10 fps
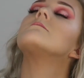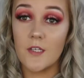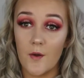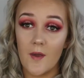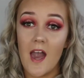
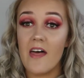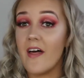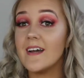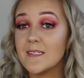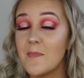So yeah,
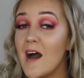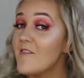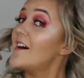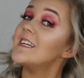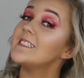that is my
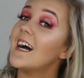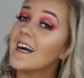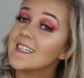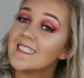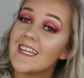
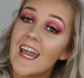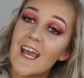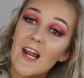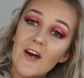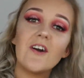Valentine's
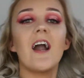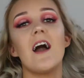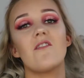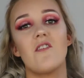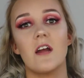Day look.
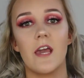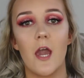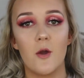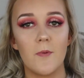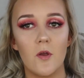I really
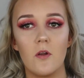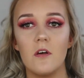hope you